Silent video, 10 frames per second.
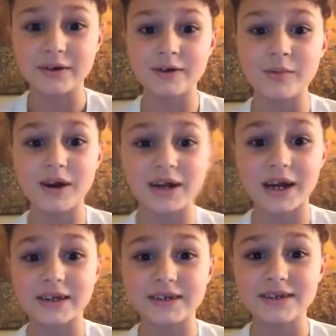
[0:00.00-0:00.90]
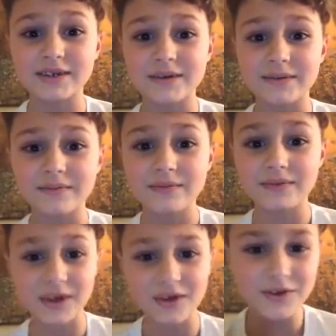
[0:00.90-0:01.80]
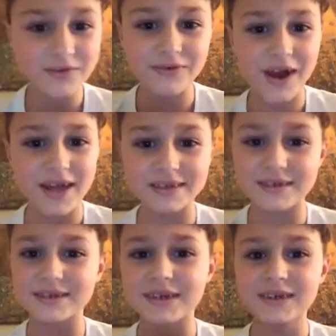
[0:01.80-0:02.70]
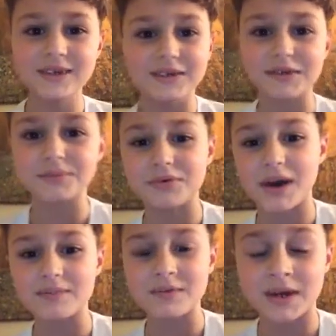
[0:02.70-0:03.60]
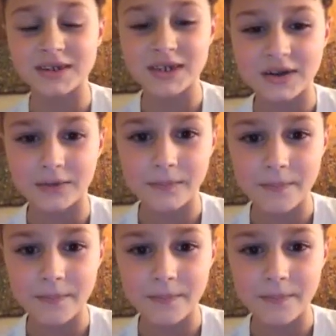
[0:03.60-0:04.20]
Come on guys. Tell your friends to subscribe to my channel.